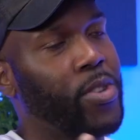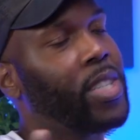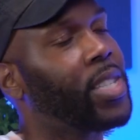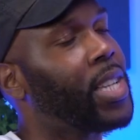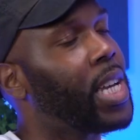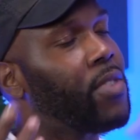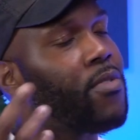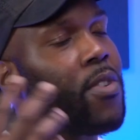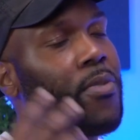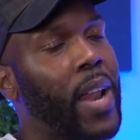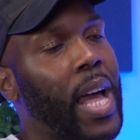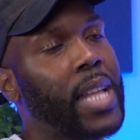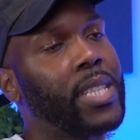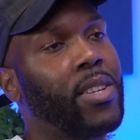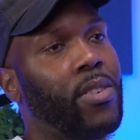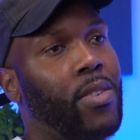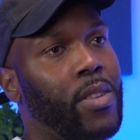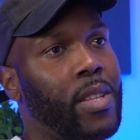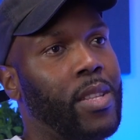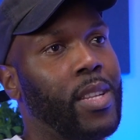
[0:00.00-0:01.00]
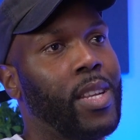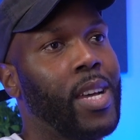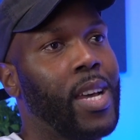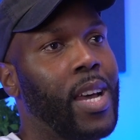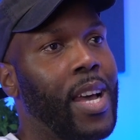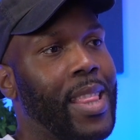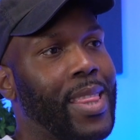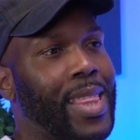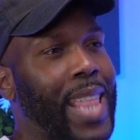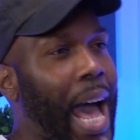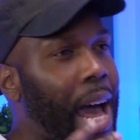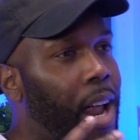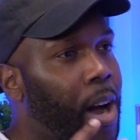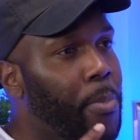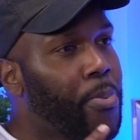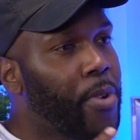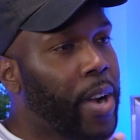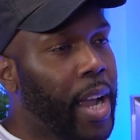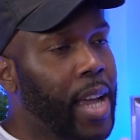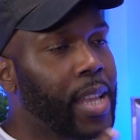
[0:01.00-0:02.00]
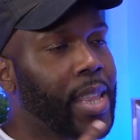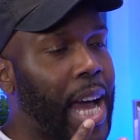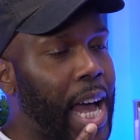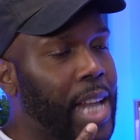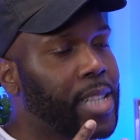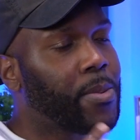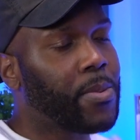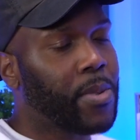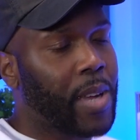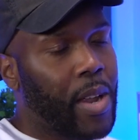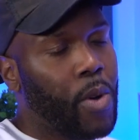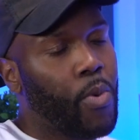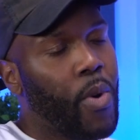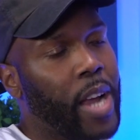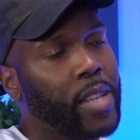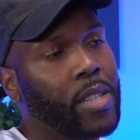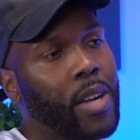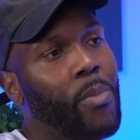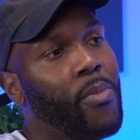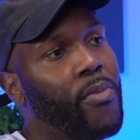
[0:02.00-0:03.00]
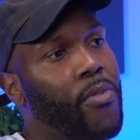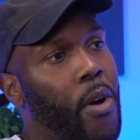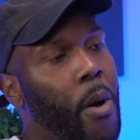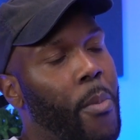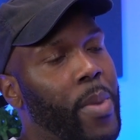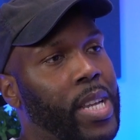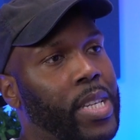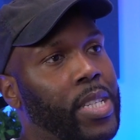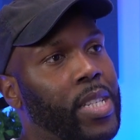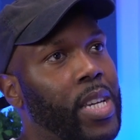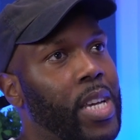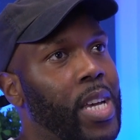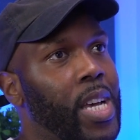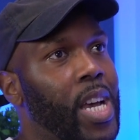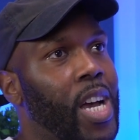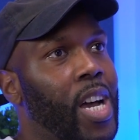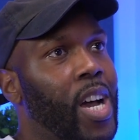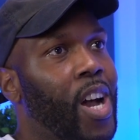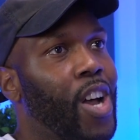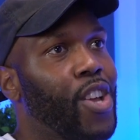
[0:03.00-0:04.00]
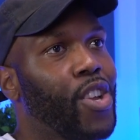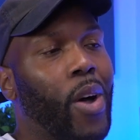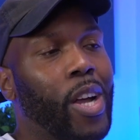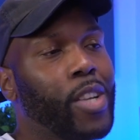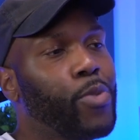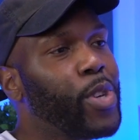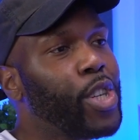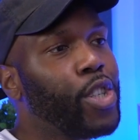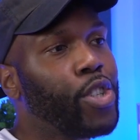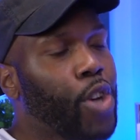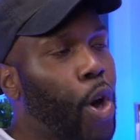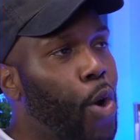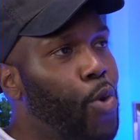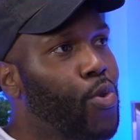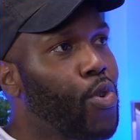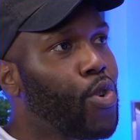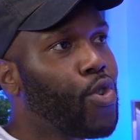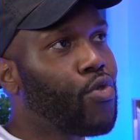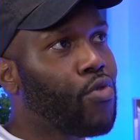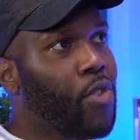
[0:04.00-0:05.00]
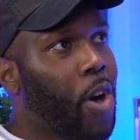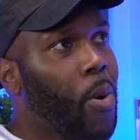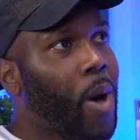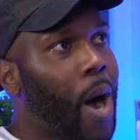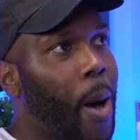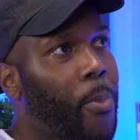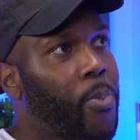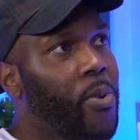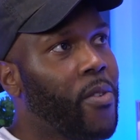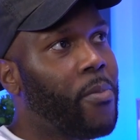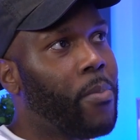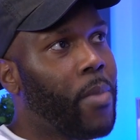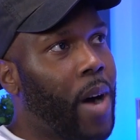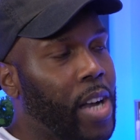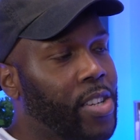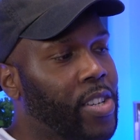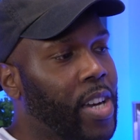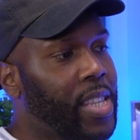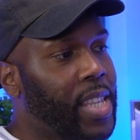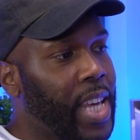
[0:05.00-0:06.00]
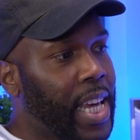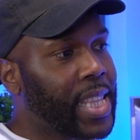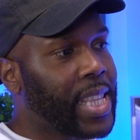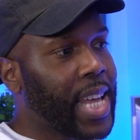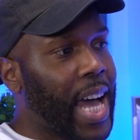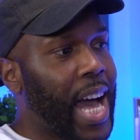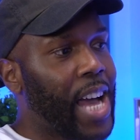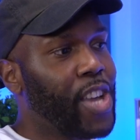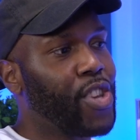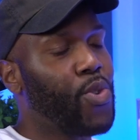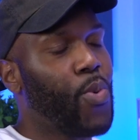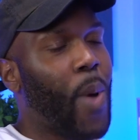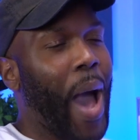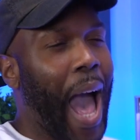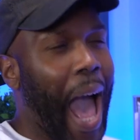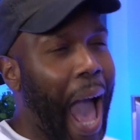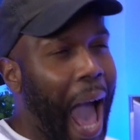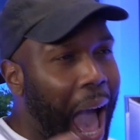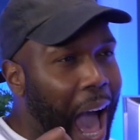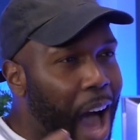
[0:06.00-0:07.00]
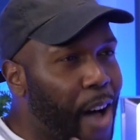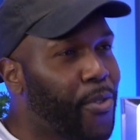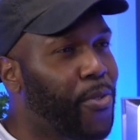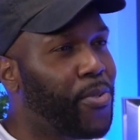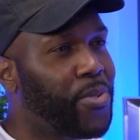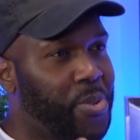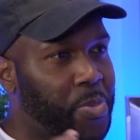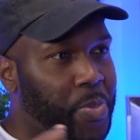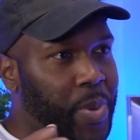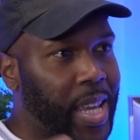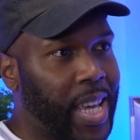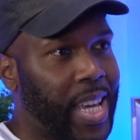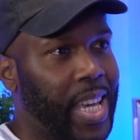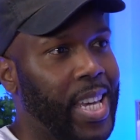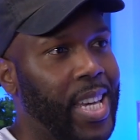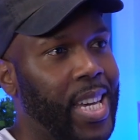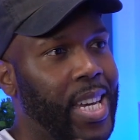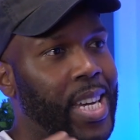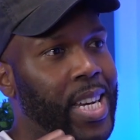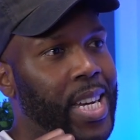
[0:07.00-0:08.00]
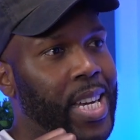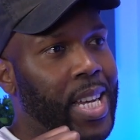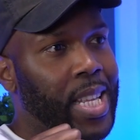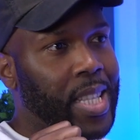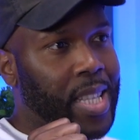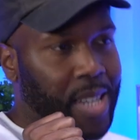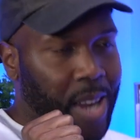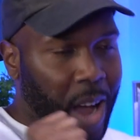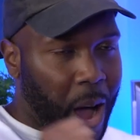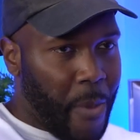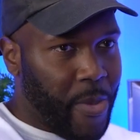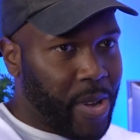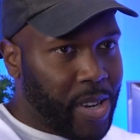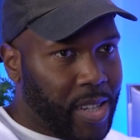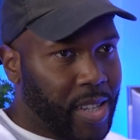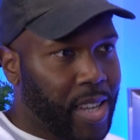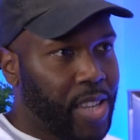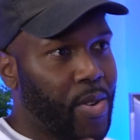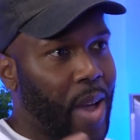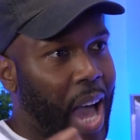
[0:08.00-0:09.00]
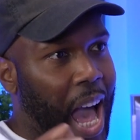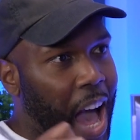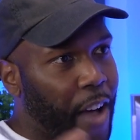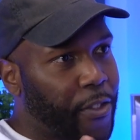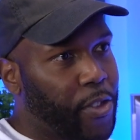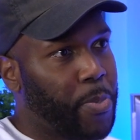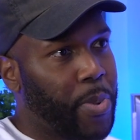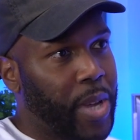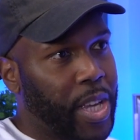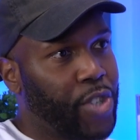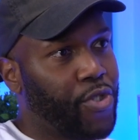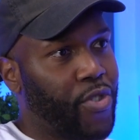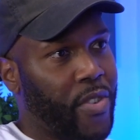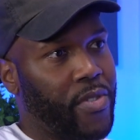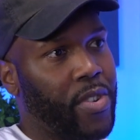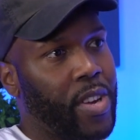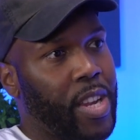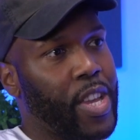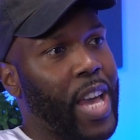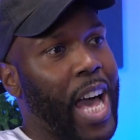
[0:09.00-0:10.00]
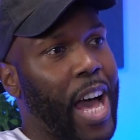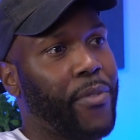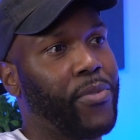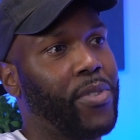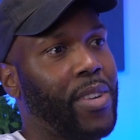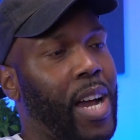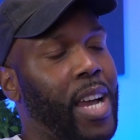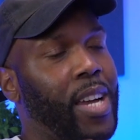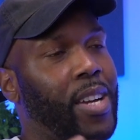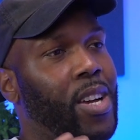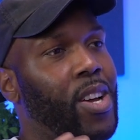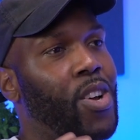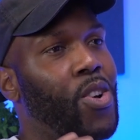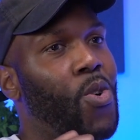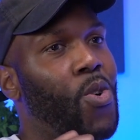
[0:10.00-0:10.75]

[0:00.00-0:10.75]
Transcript: just kind of reflecting on that upbringing, that's kind of where it's come from. And when you don't grow up with much, I think that you have to be determined and you have to be driven and you have to like